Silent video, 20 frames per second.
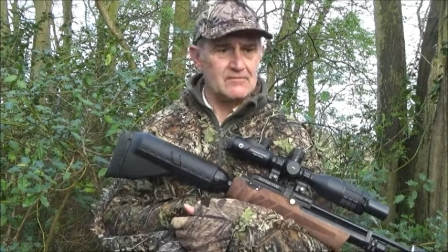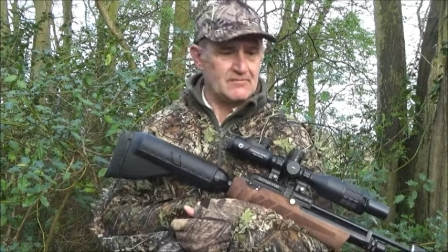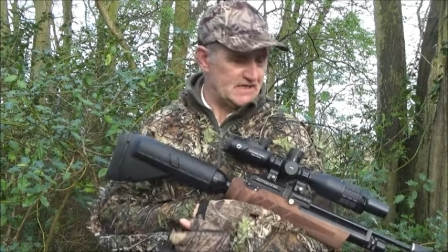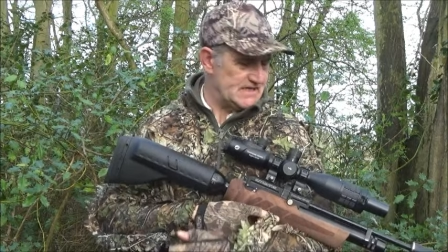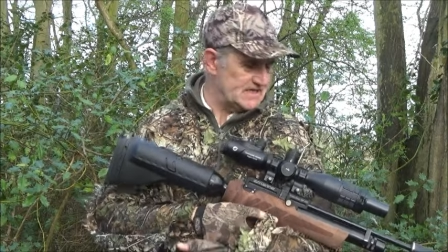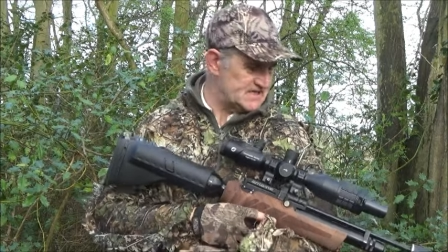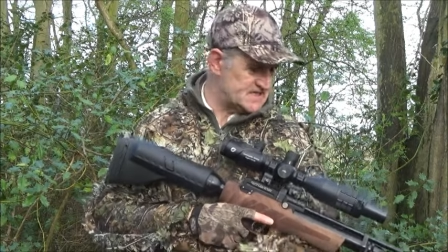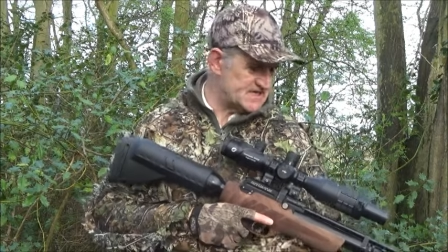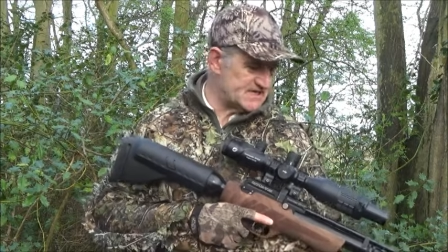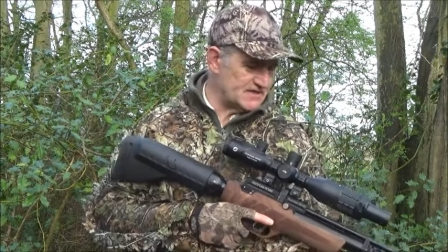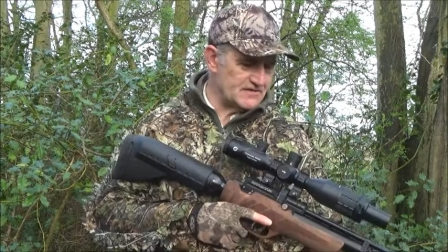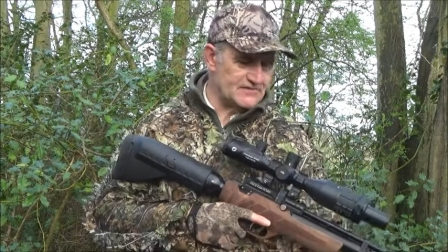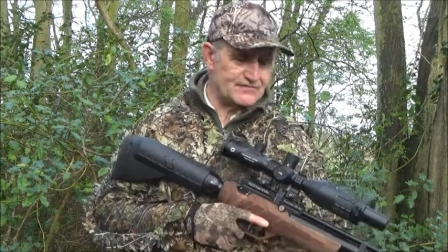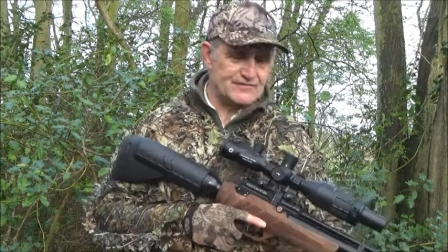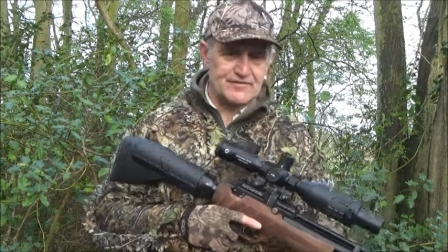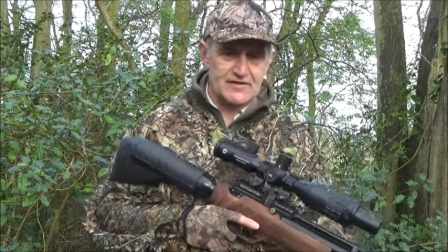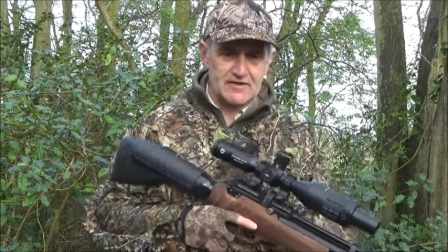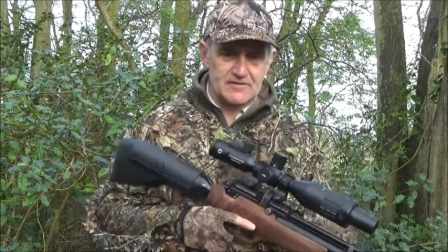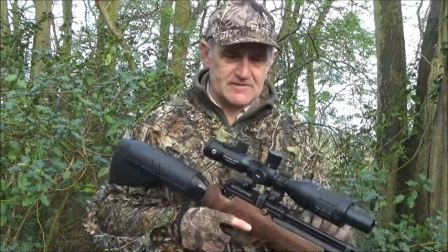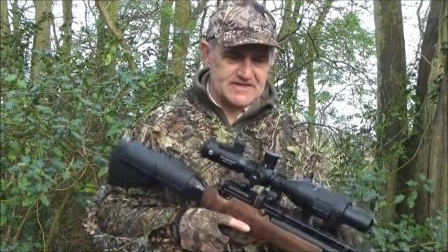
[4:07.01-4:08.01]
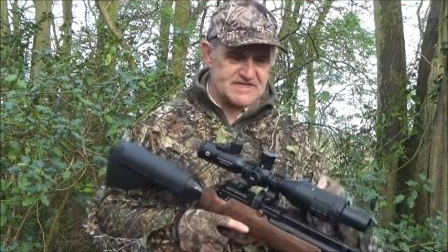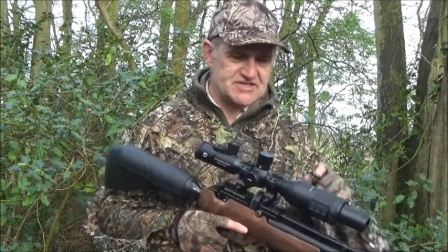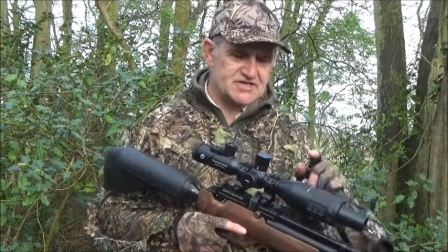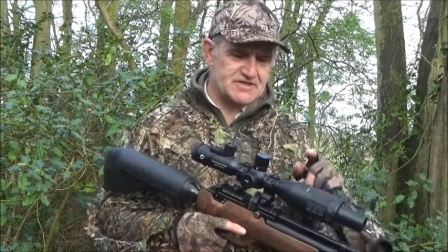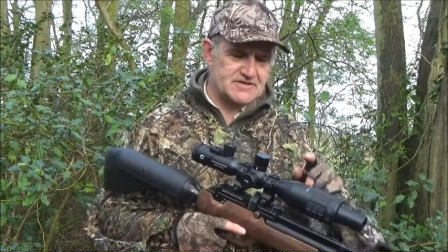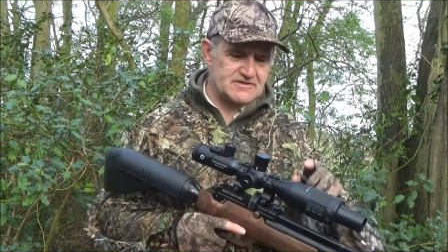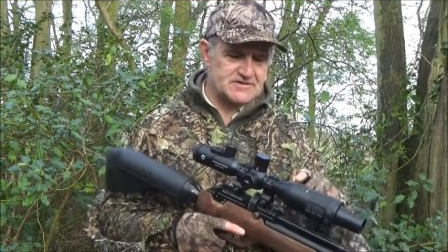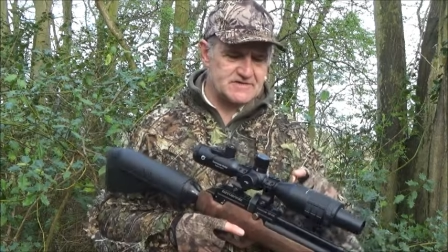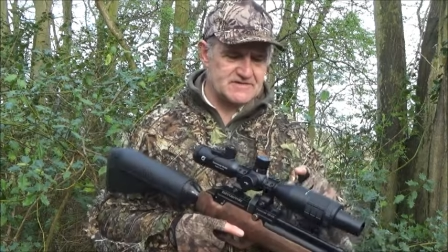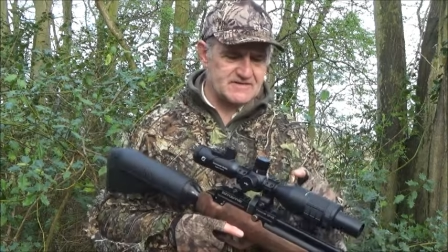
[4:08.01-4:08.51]
But there's still a few
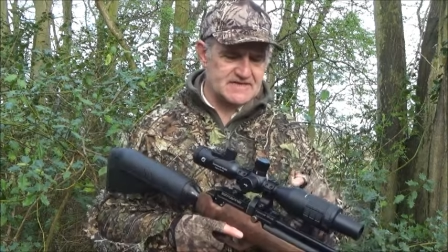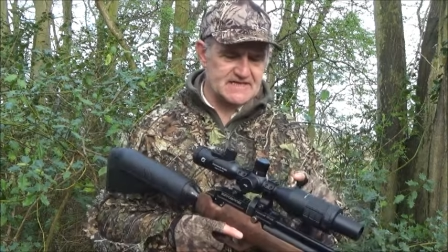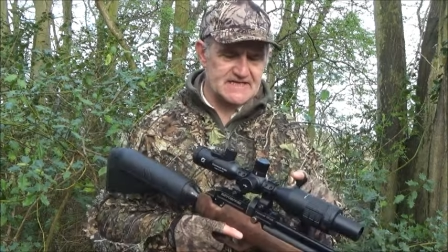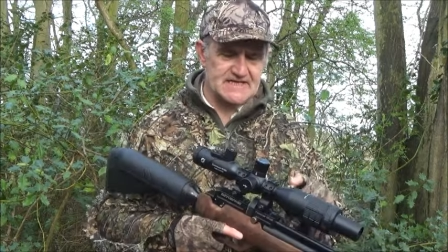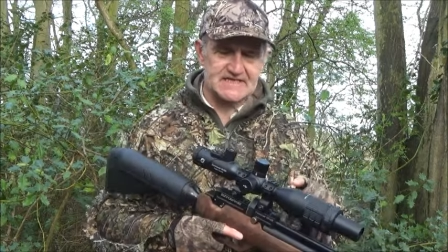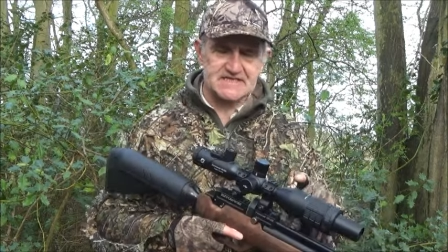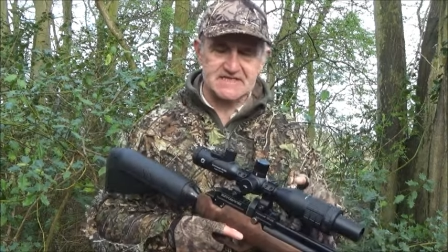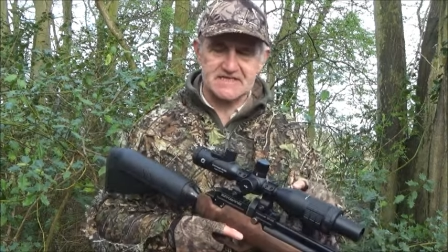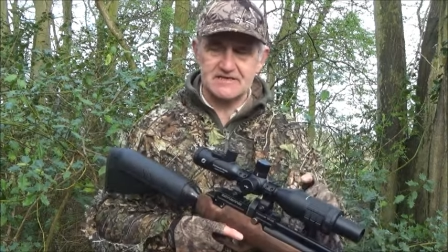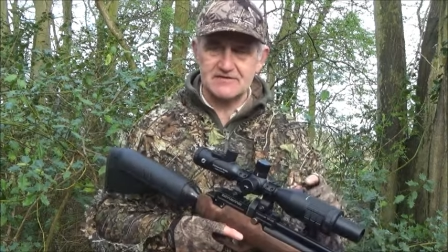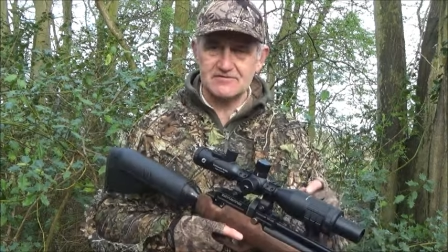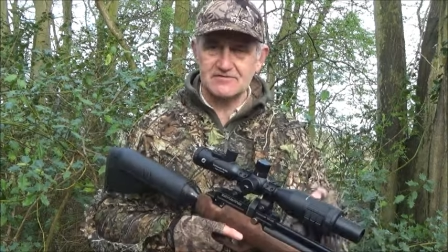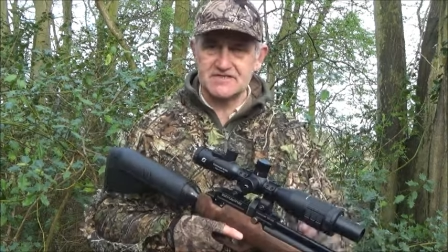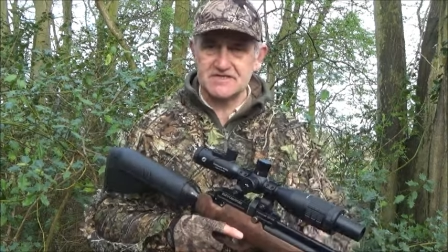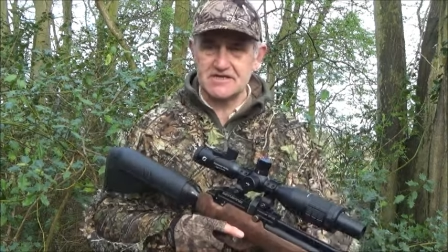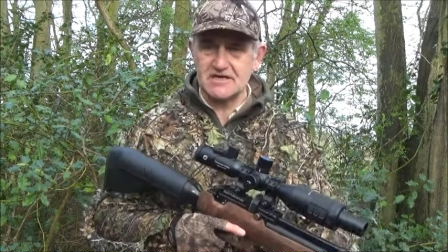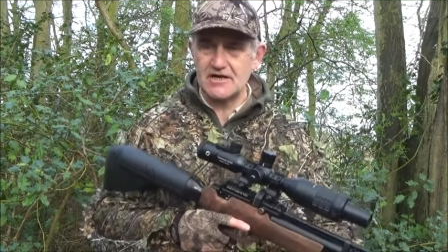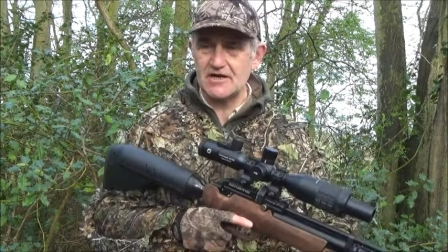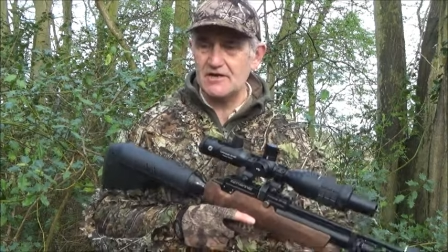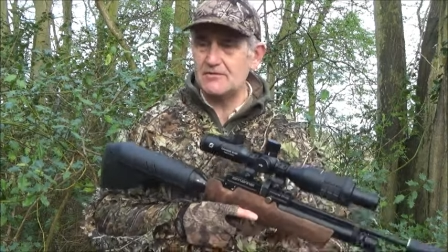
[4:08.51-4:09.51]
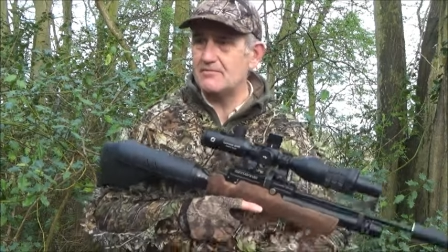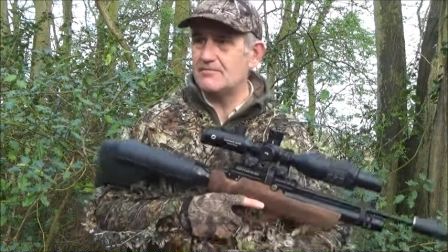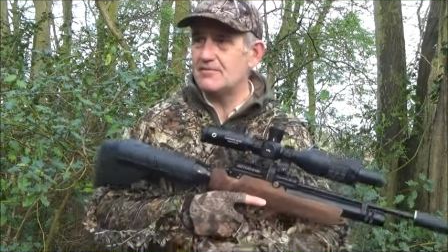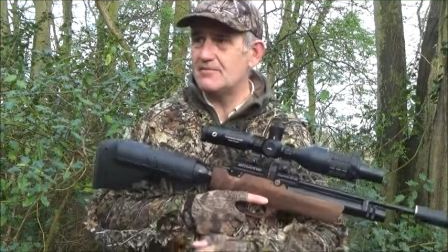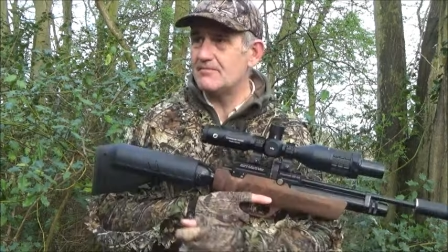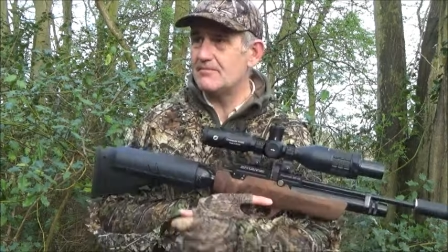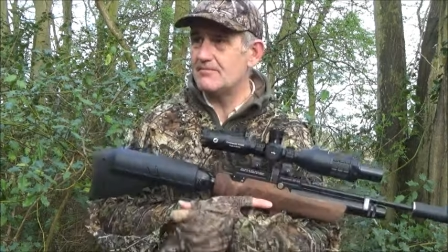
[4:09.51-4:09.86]
issues with this little scope.